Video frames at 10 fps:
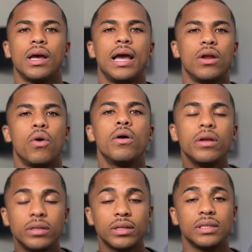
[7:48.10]
In order
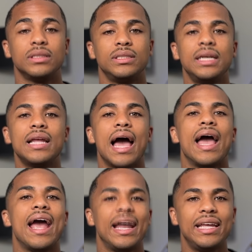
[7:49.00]
to succeed at
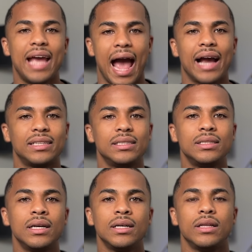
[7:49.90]
any
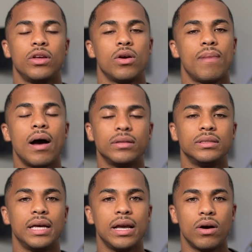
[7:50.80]
action that you're about to
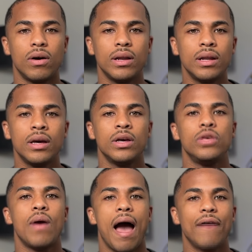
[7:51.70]
take on,
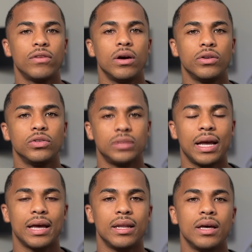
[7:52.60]
you have to
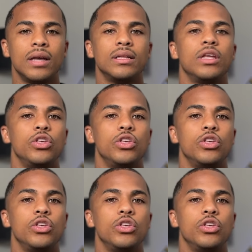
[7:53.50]
understand that